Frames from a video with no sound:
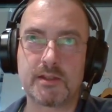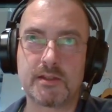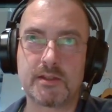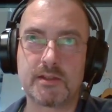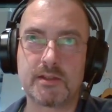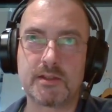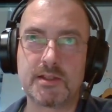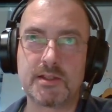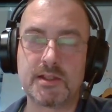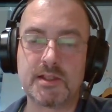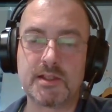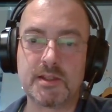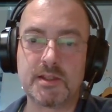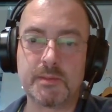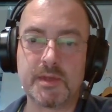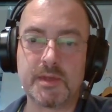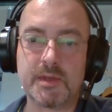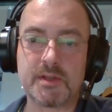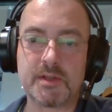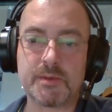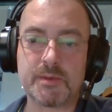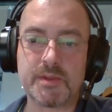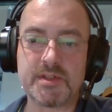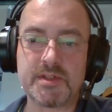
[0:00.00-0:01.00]
the
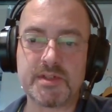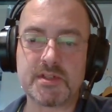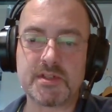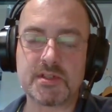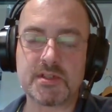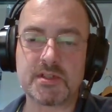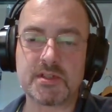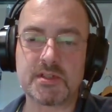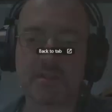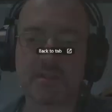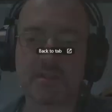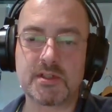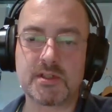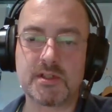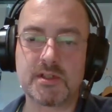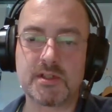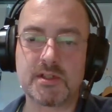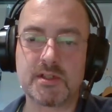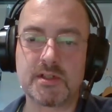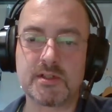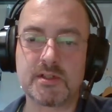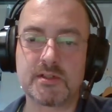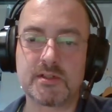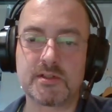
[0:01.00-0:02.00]
email address,
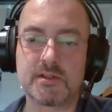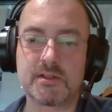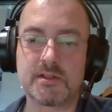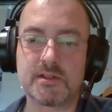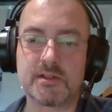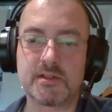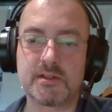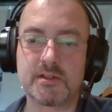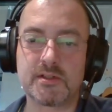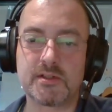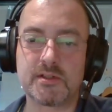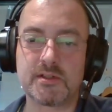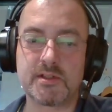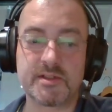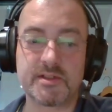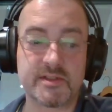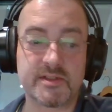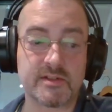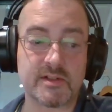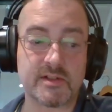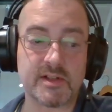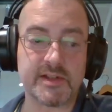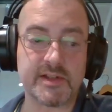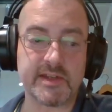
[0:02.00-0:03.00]

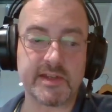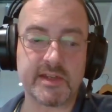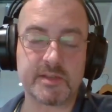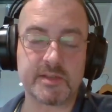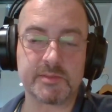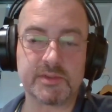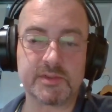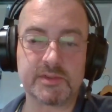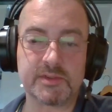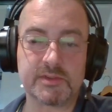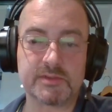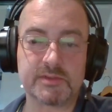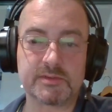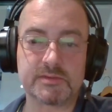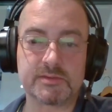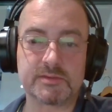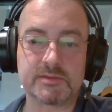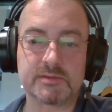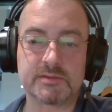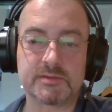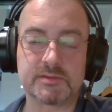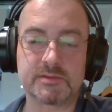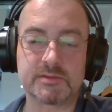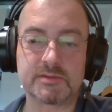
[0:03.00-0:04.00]
it's clickable.
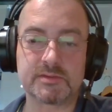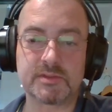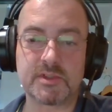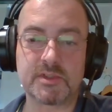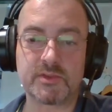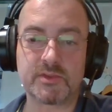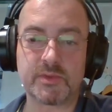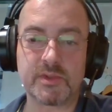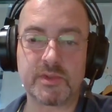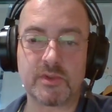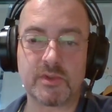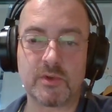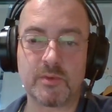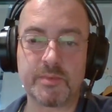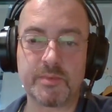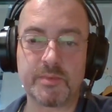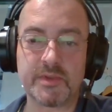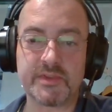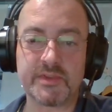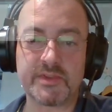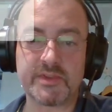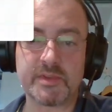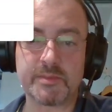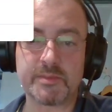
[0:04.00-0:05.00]
It will
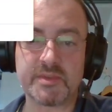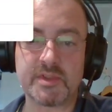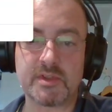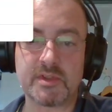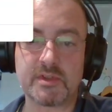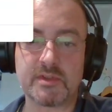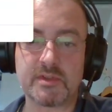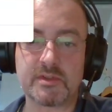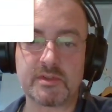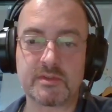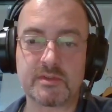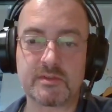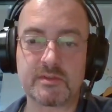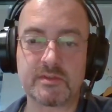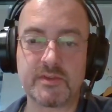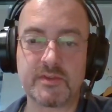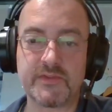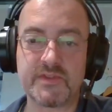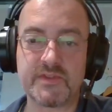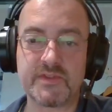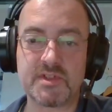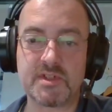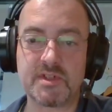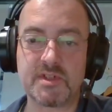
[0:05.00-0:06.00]
open something. I don't know
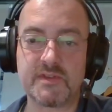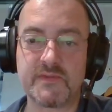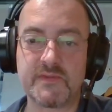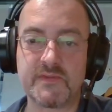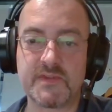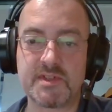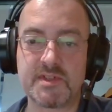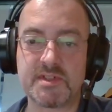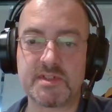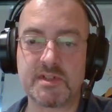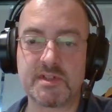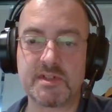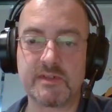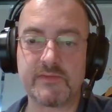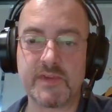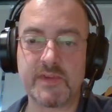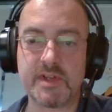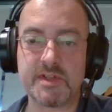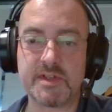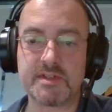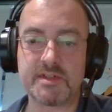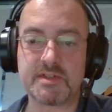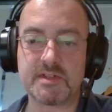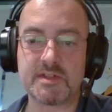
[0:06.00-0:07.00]
if it's still
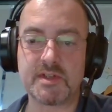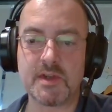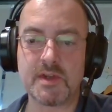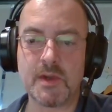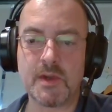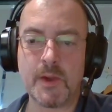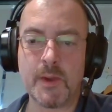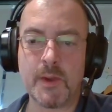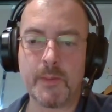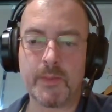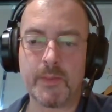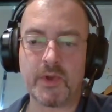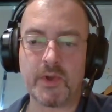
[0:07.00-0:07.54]
valid, but